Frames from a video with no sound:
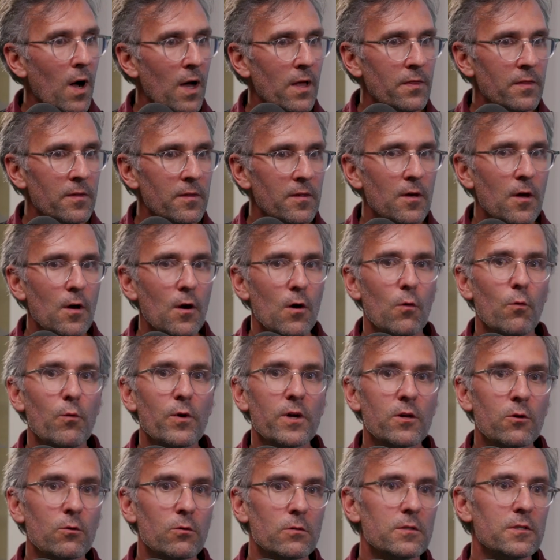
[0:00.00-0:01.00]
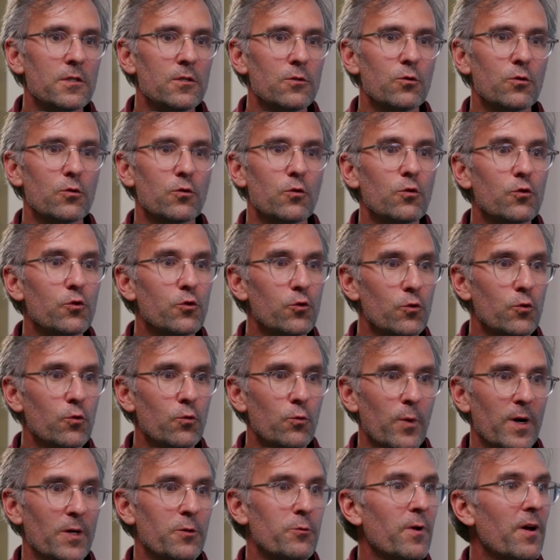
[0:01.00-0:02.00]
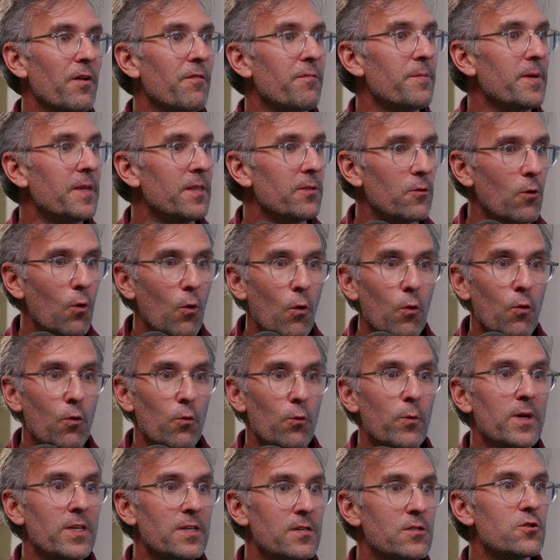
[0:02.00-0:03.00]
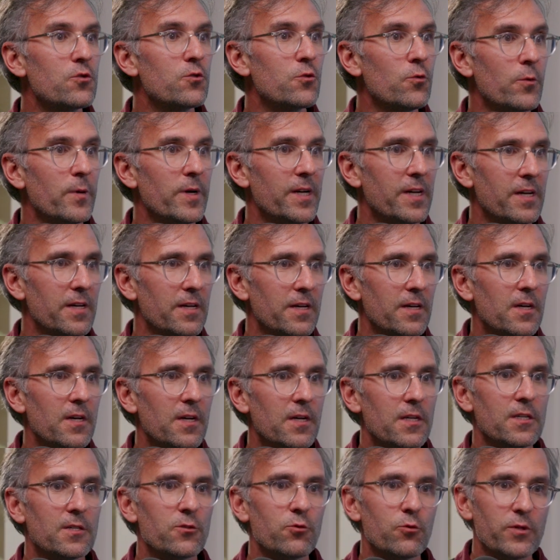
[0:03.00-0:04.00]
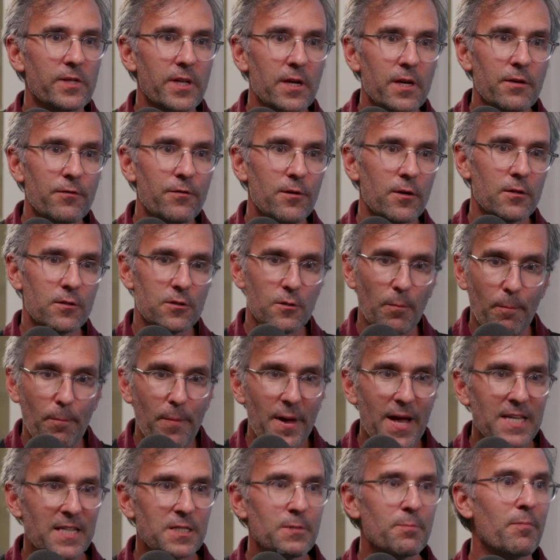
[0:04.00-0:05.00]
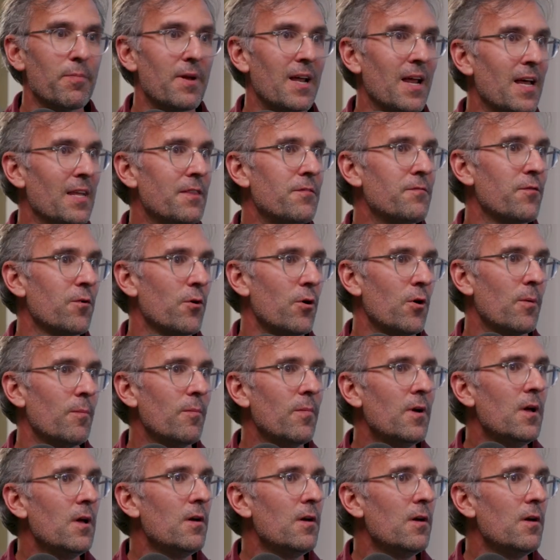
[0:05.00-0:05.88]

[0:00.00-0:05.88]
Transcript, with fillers: One, we continue to do what we have been always doing, is to deliver the best platform